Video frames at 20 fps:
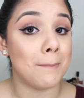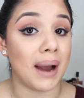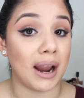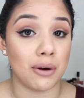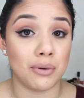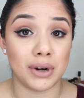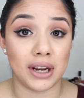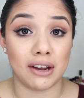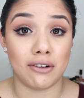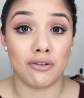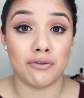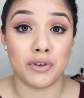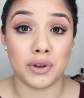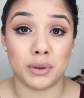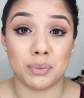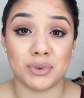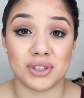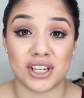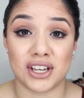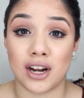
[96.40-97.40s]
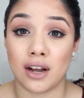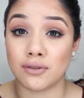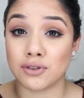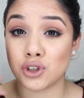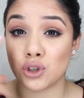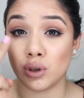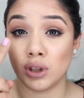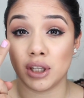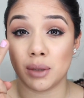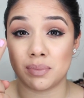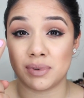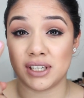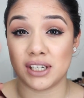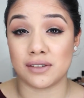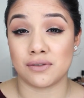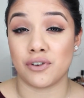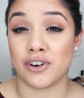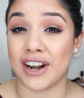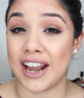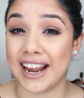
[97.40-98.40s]
buy one get one 50% off, 2
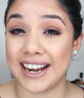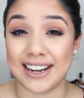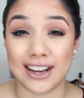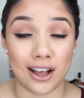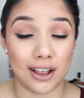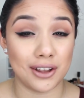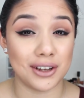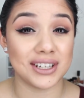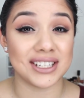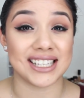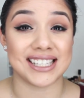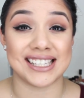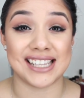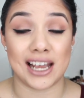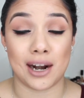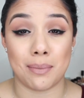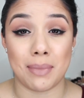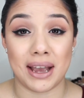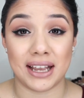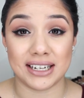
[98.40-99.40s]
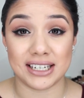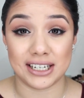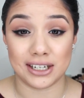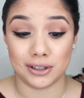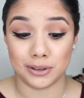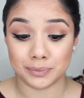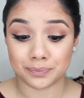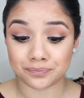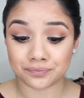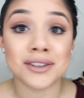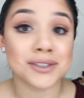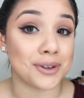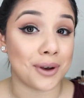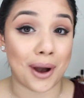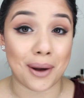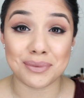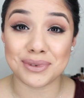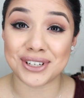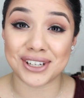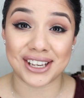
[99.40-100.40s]
lipsticks for $9, that's not a bad deal. So
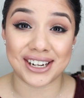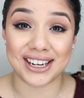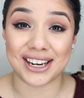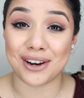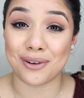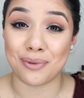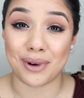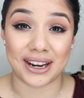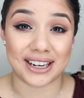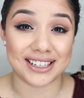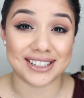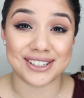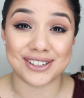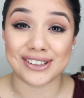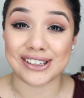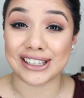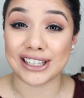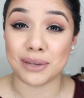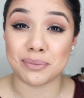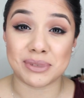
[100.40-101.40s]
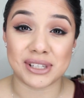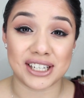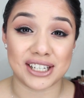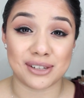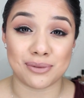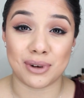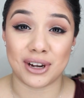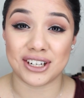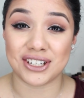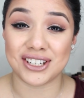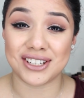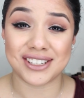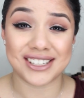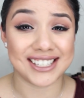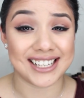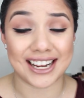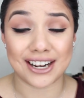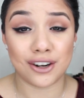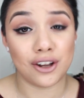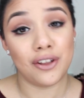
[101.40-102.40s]
I'm just gonna get right into the lipstick swatches
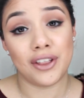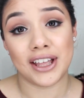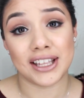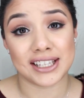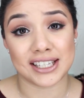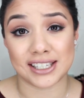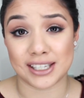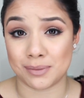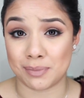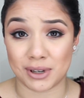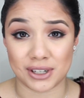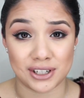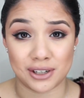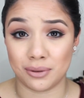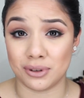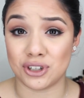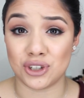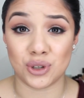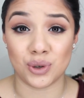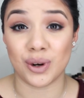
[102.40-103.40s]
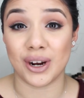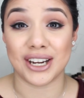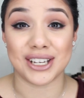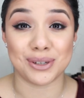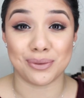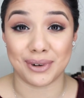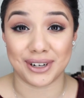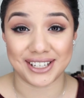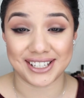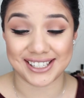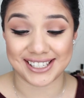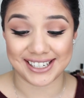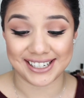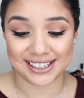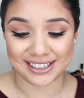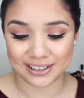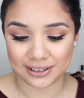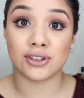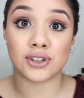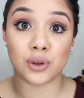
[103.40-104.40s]
because I know that's especially what you guys want to
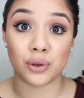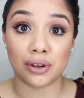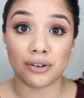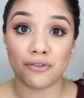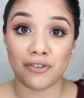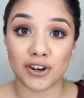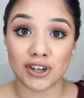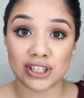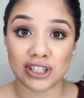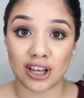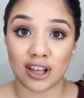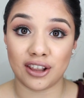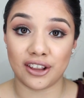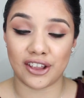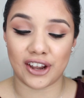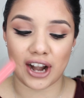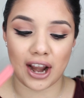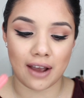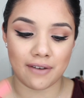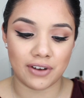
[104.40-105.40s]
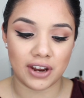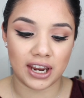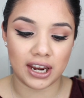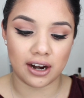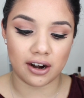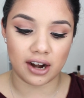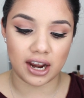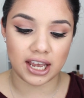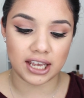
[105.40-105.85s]
see. So the first color that I have here